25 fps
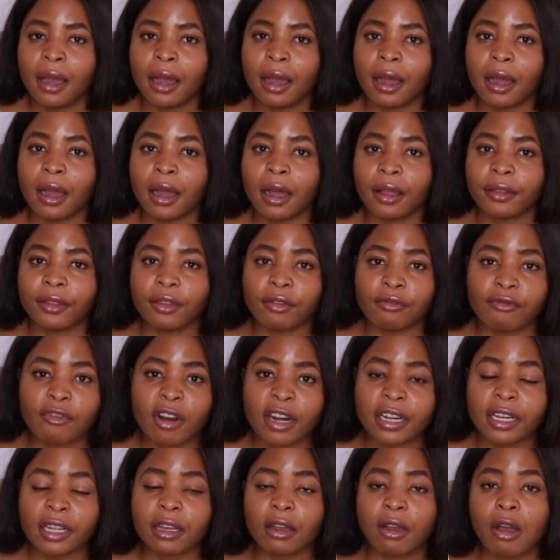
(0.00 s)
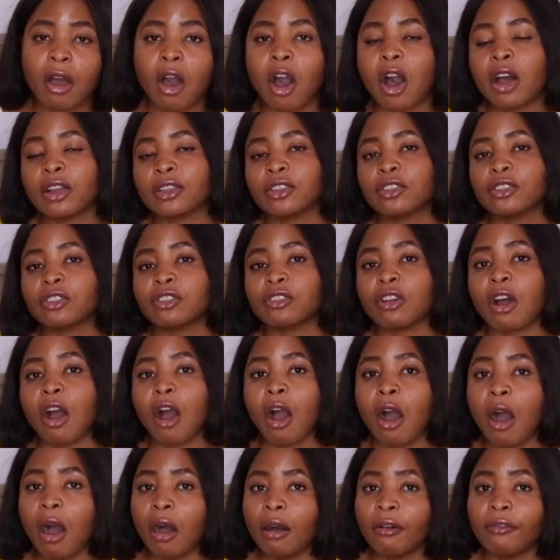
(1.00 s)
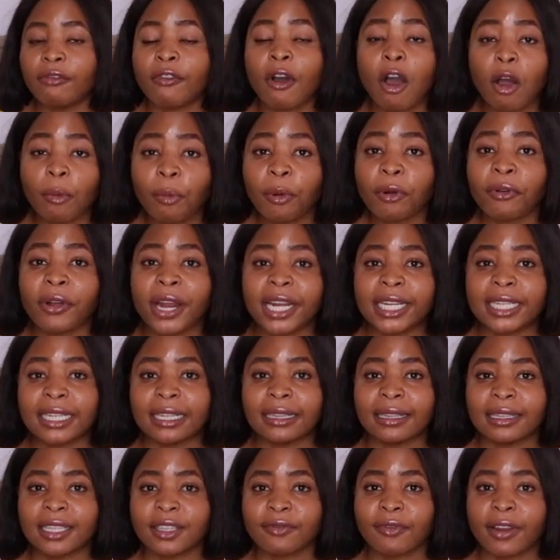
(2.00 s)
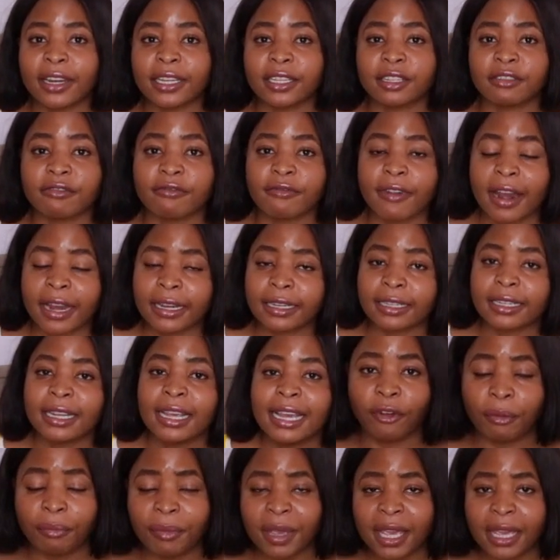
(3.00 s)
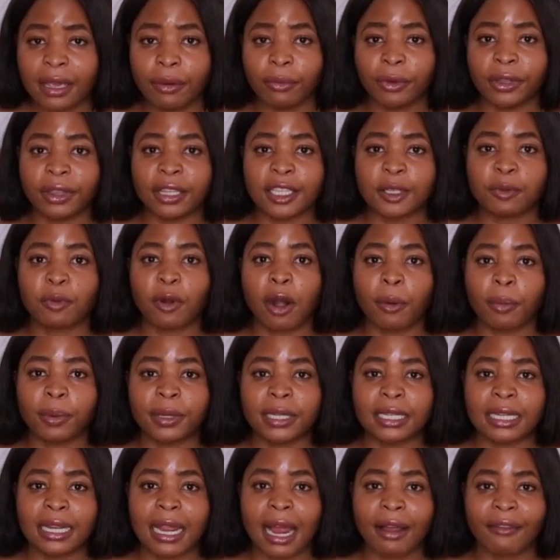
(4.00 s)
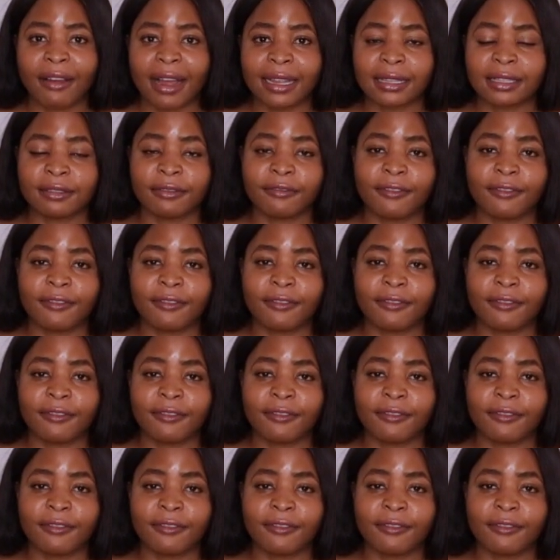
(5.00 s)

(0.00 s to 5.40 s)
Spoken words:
the running costs of operating this rent to rent. For me, with this property, I've had to